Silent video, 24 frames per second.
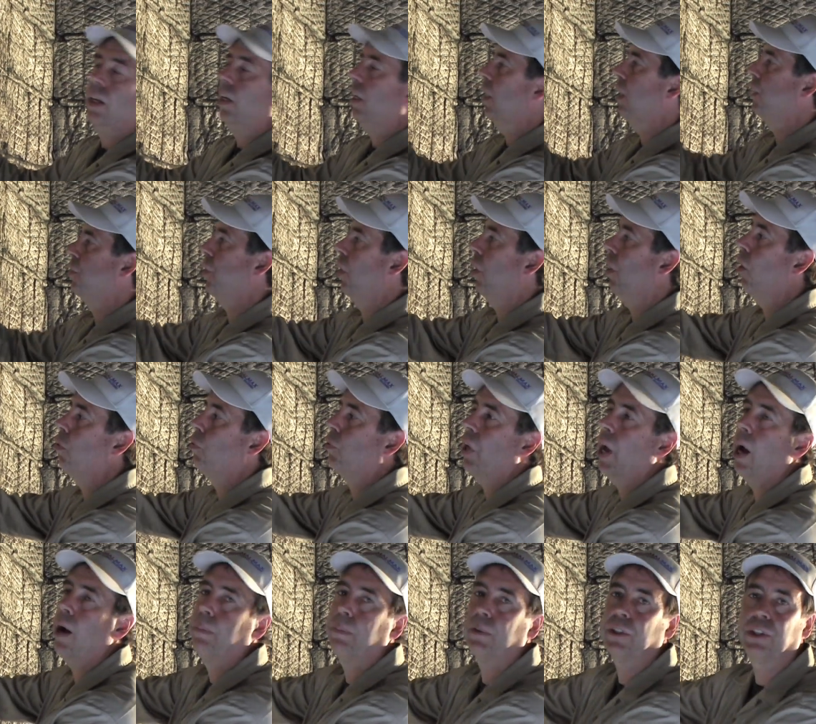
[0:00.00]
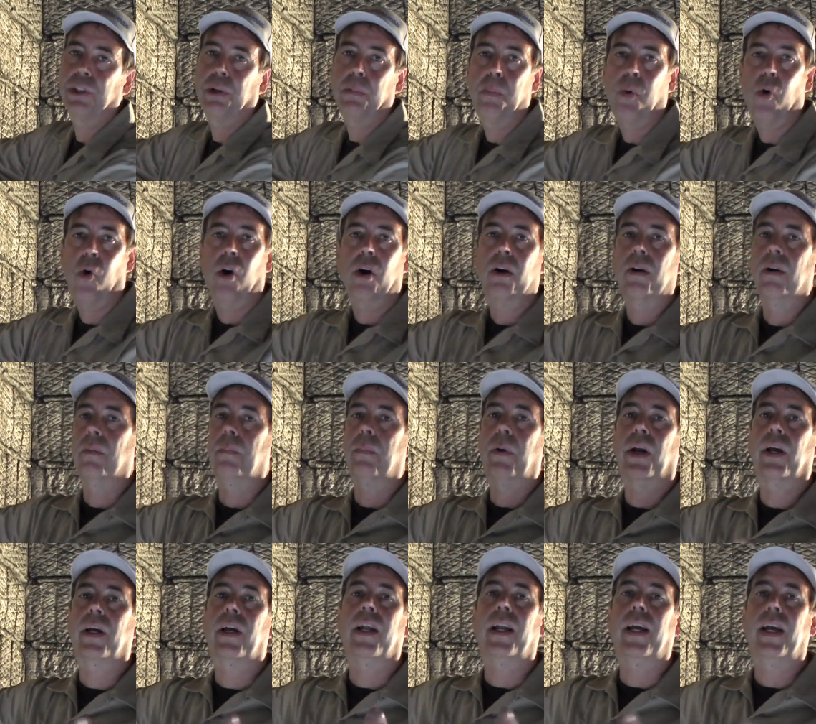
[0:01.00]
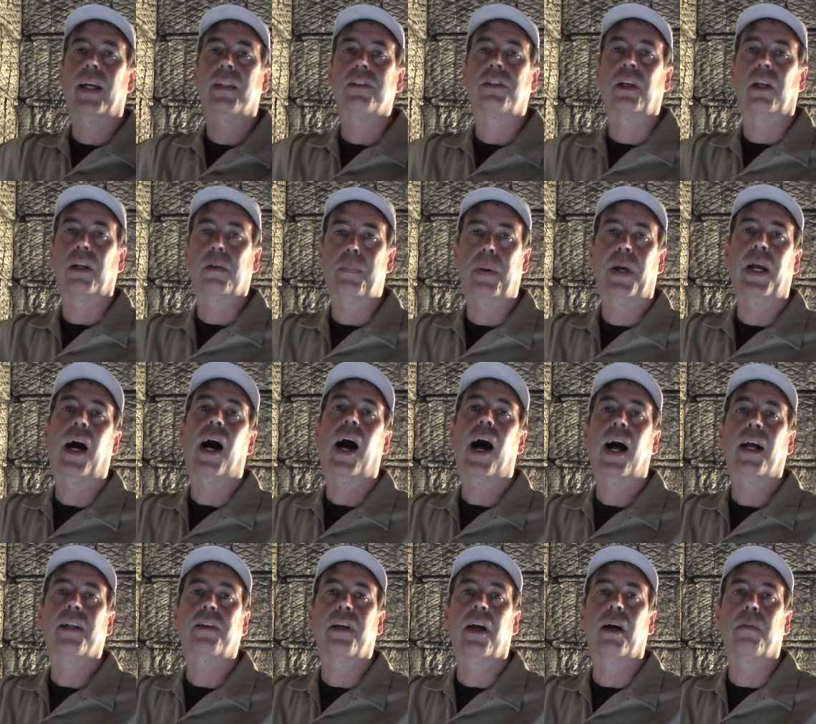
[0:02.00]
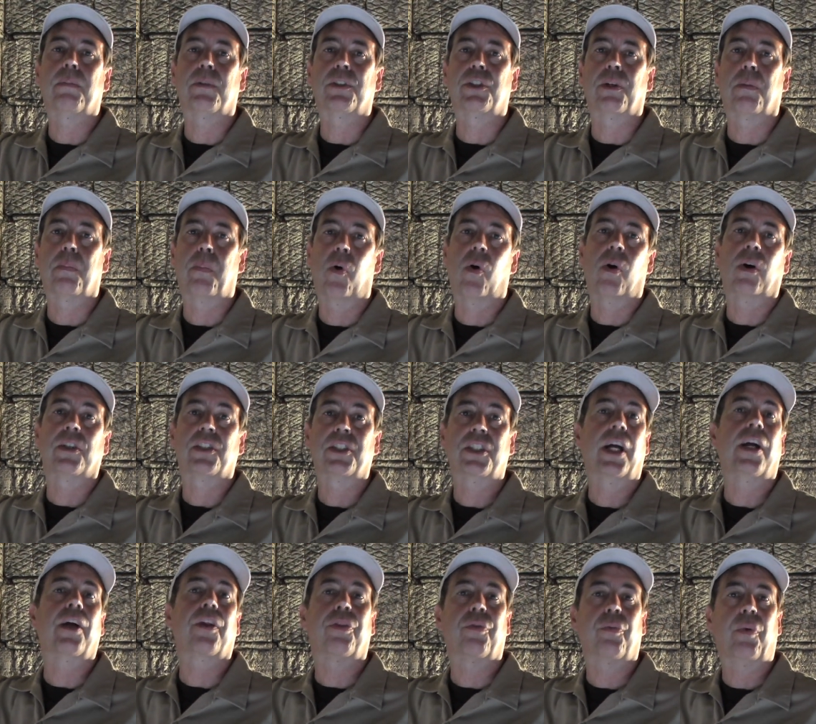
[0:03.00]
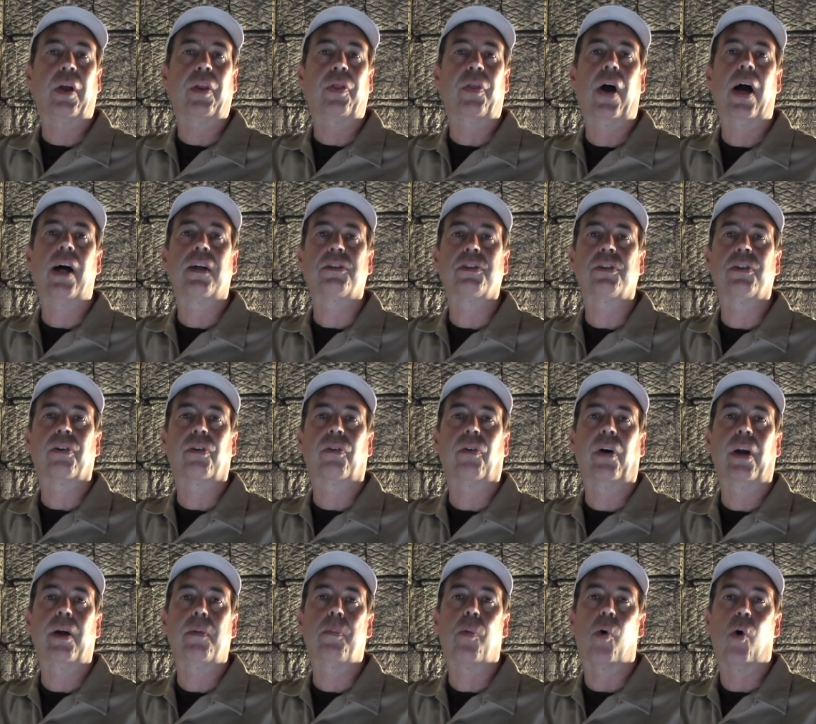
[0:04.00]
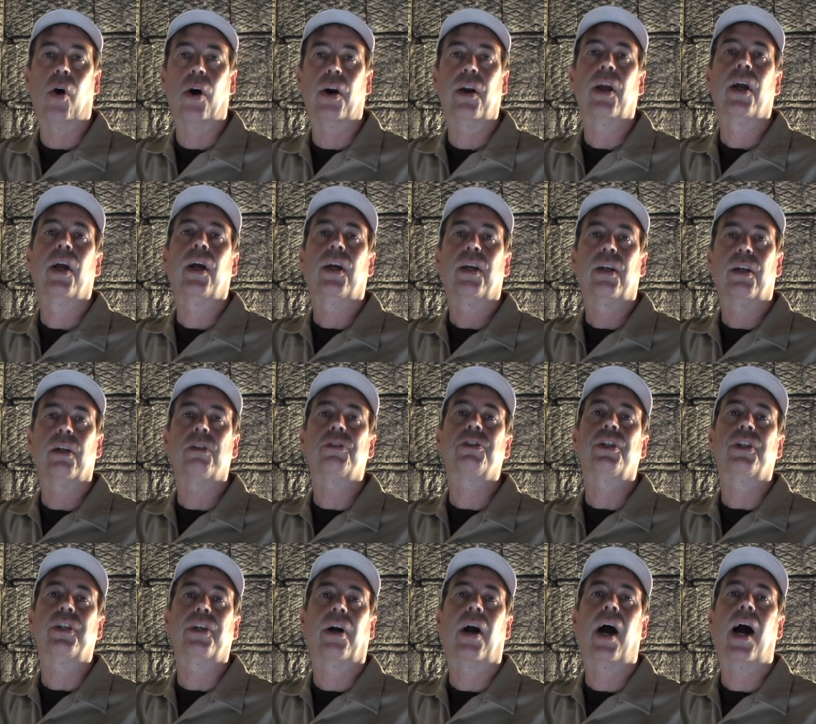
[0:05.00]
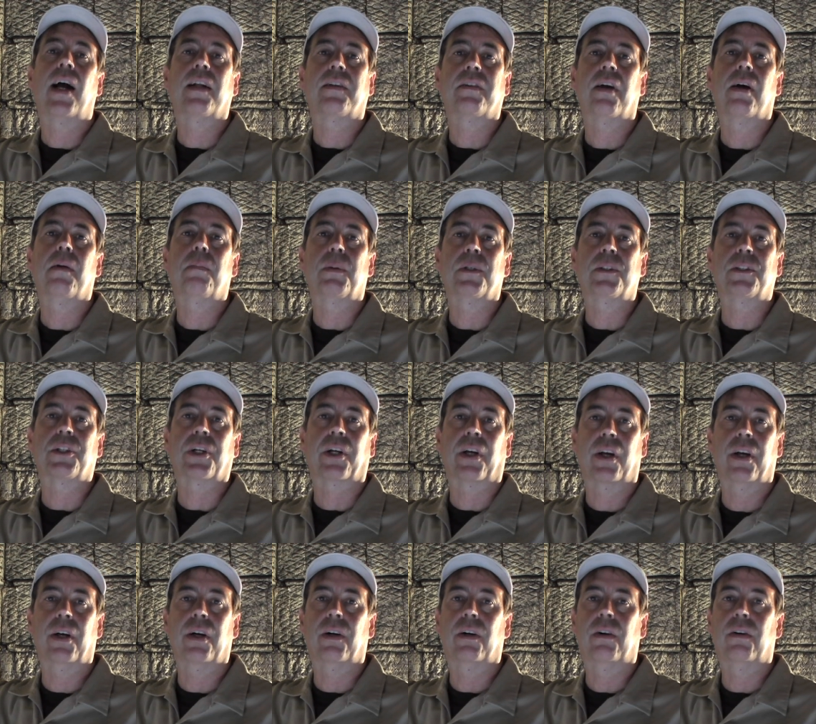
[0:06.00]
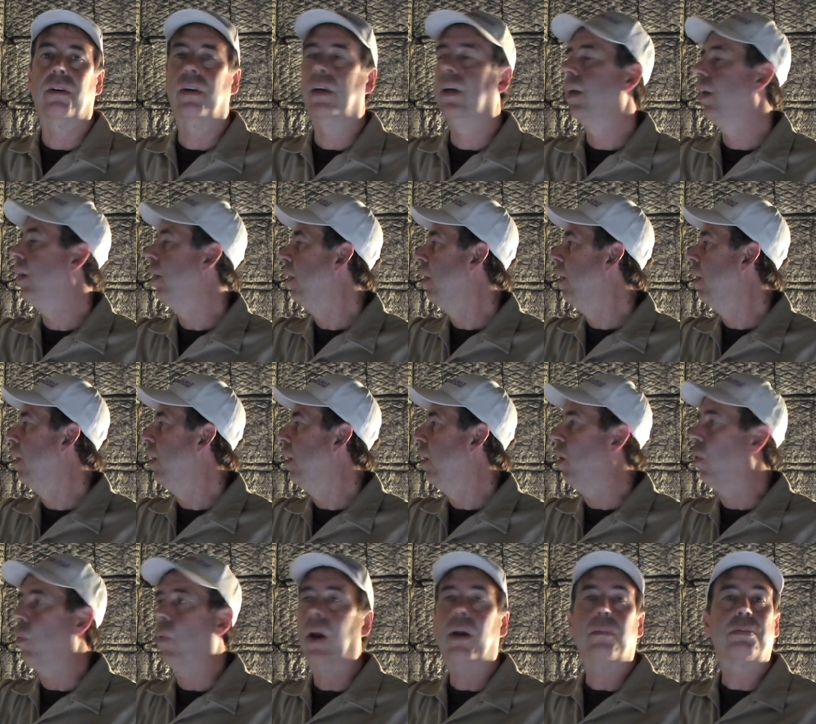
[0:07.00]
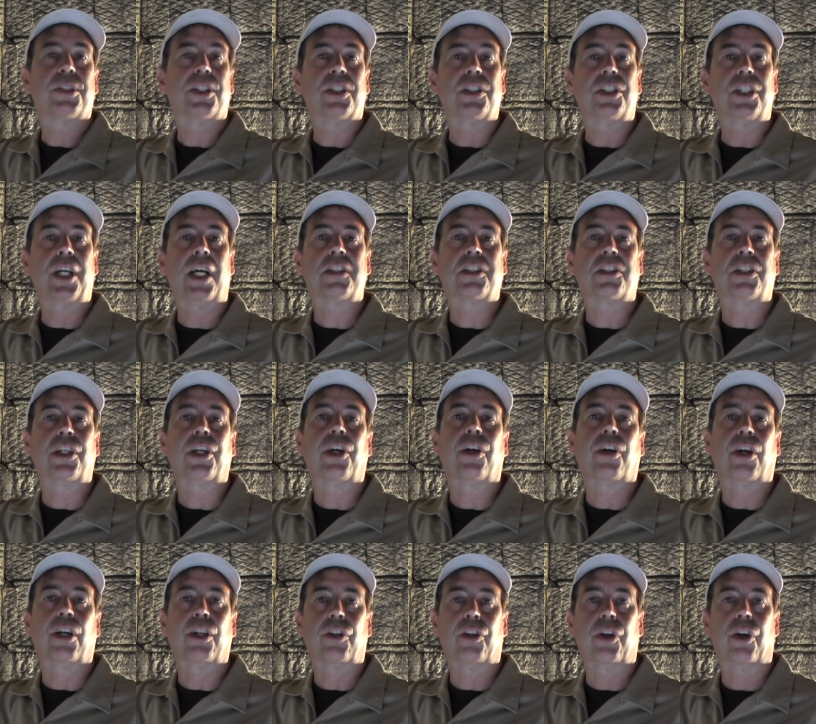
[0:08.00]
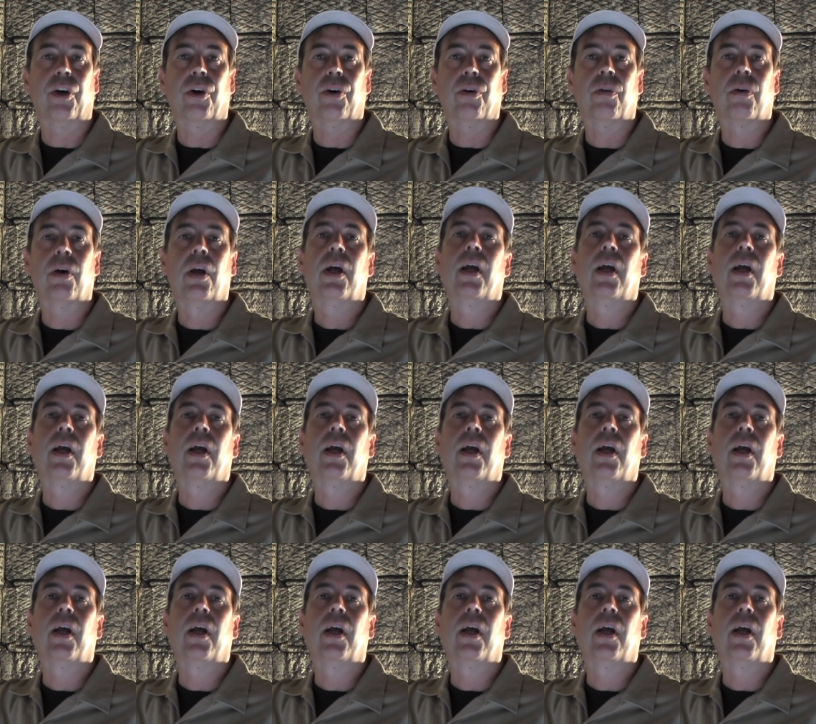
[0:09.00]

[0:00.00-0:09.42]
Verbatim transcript: is a low temperature board, but it could easily be a high temperature board, say a 3000 degree board, using your high temperature kiln. What I'm suggesting you can do